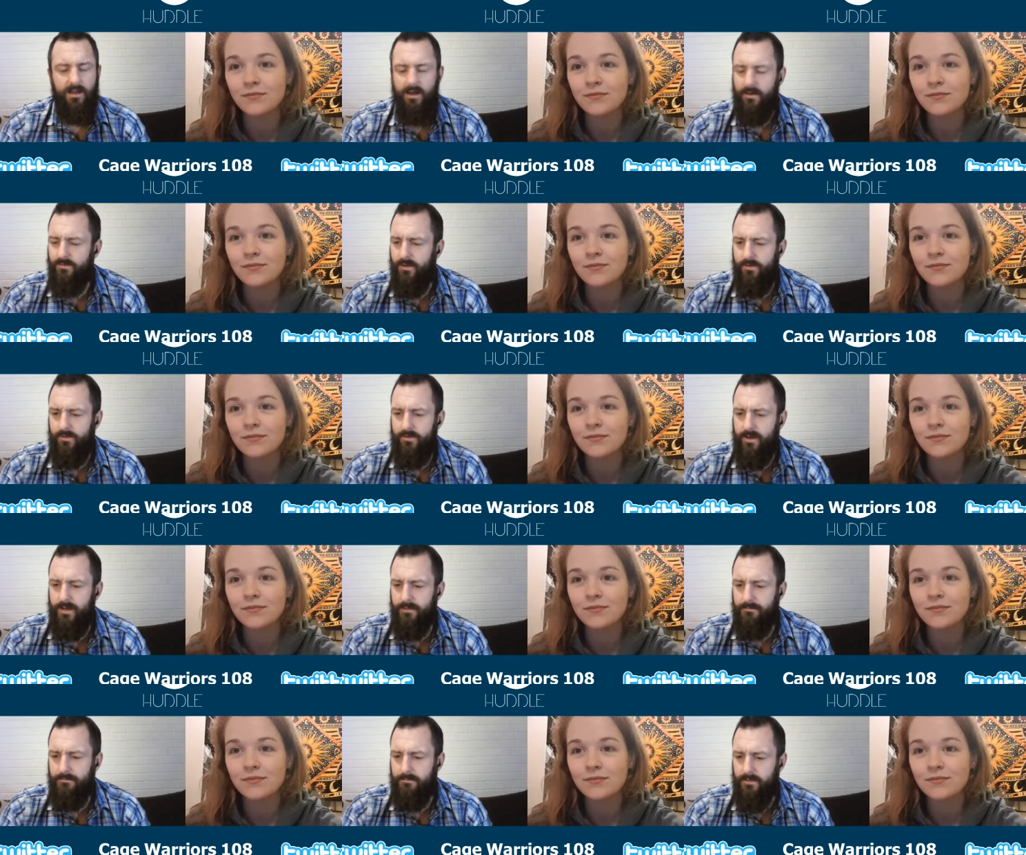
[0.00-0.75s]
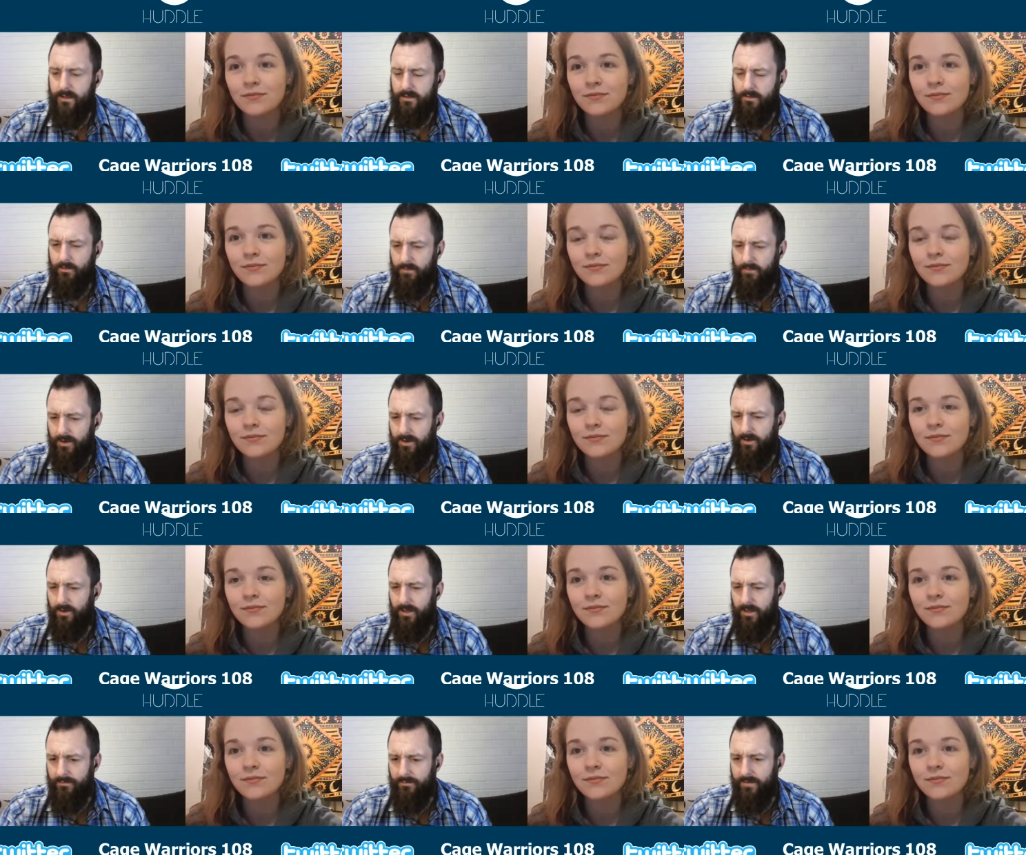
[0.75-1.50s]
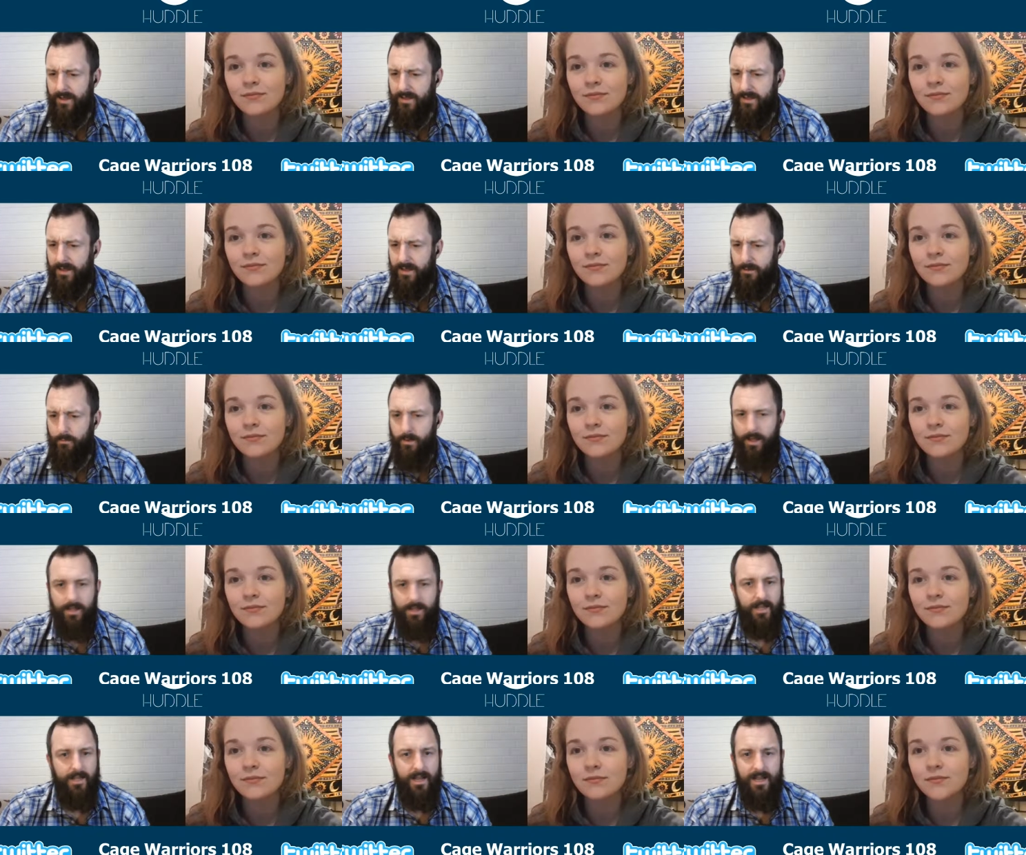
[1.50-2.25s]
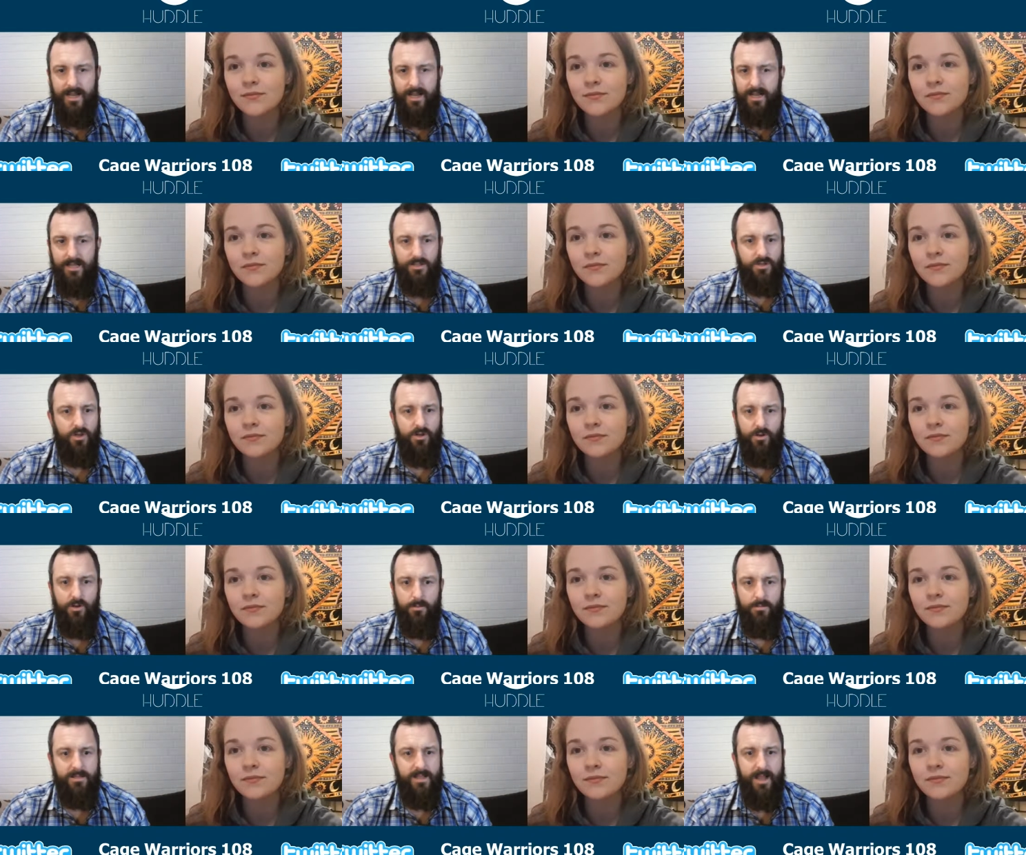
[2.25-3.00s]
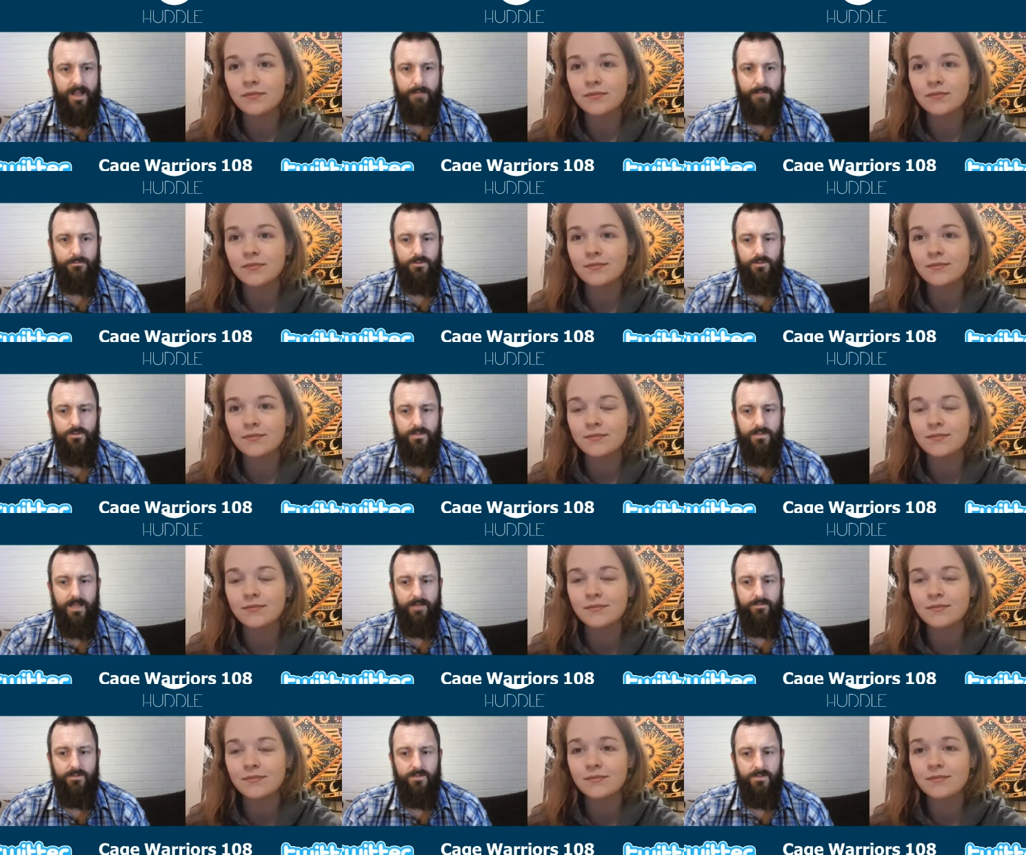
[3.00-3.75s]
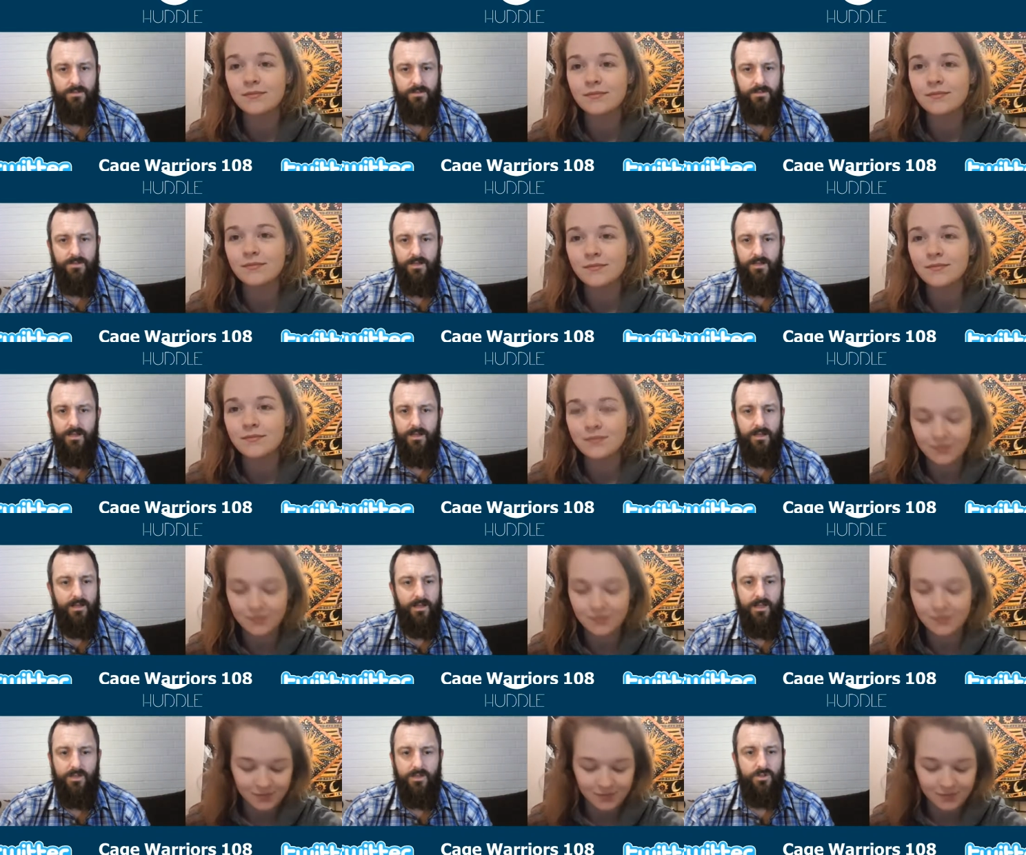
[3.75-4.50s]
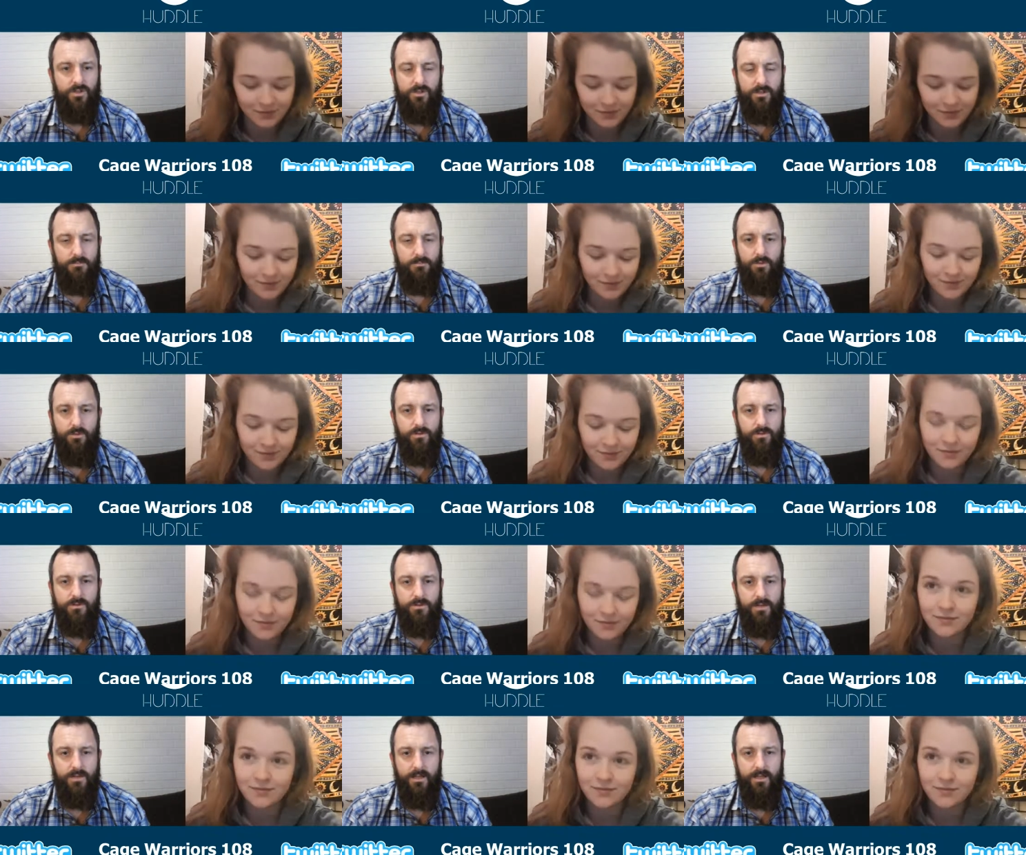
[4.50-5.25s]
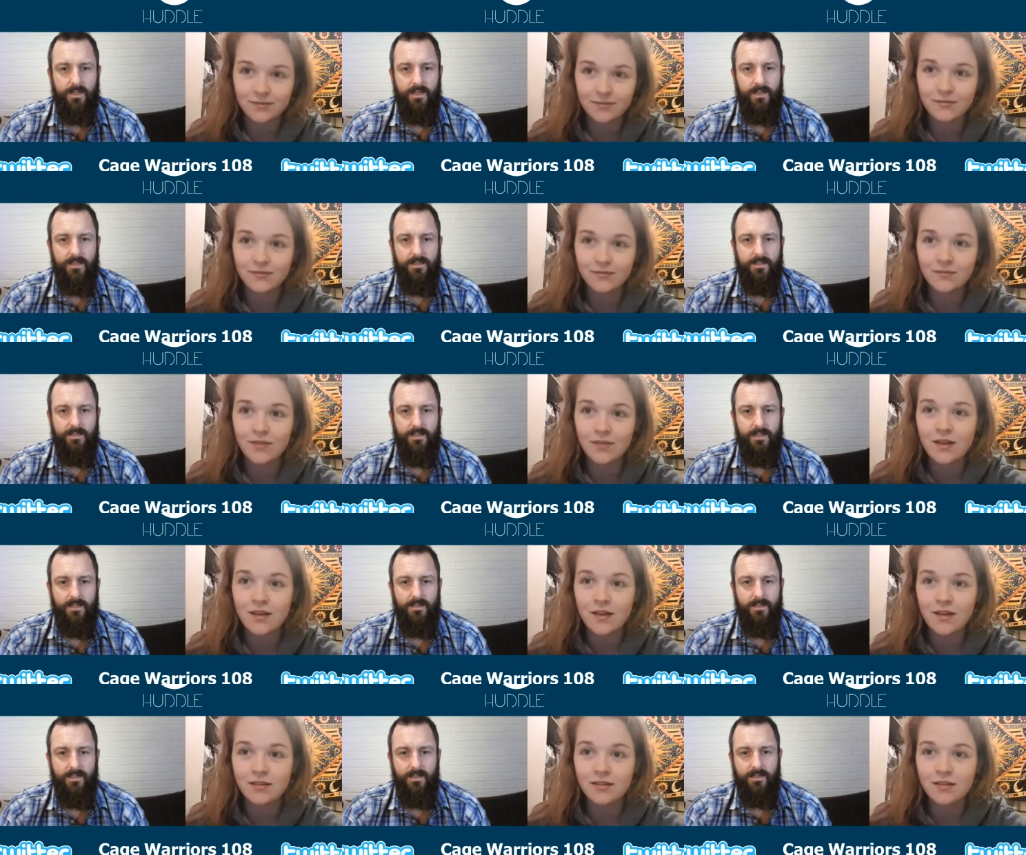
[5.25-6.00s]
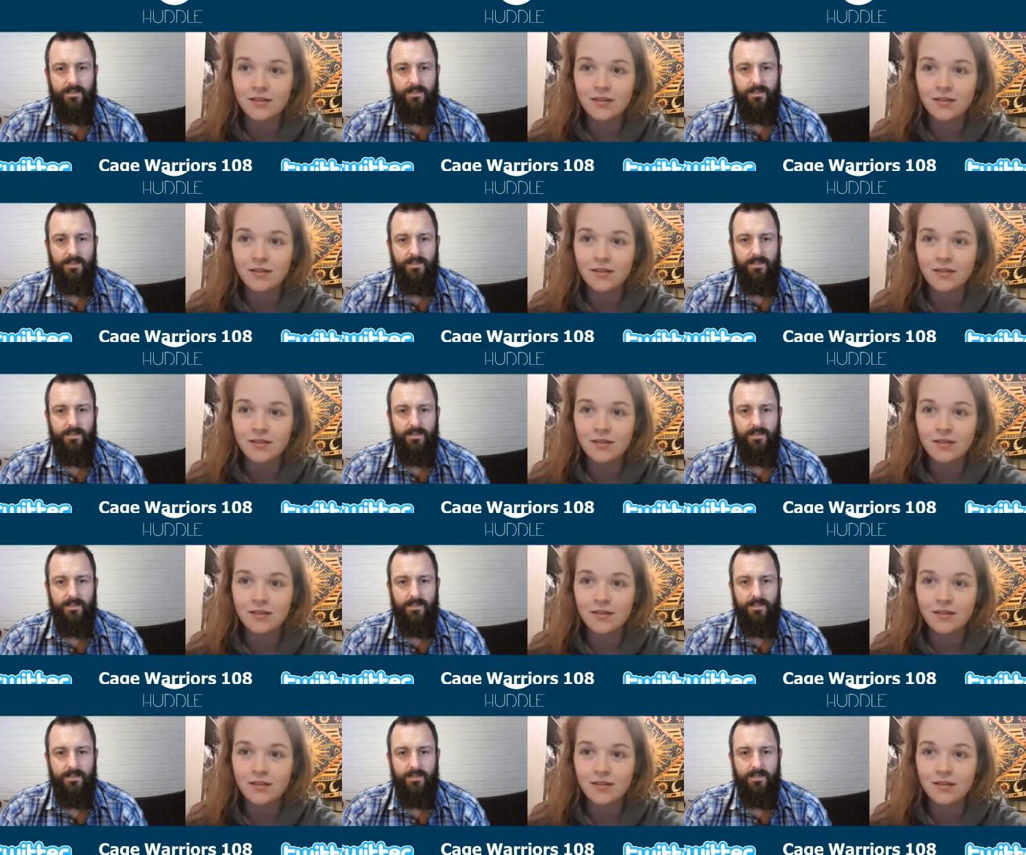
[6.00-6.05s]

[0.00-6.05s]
Speaker 1: I don't really know that fighter that well, and then they turn up and they're absolute savages. He's just a monster, Ian Dean,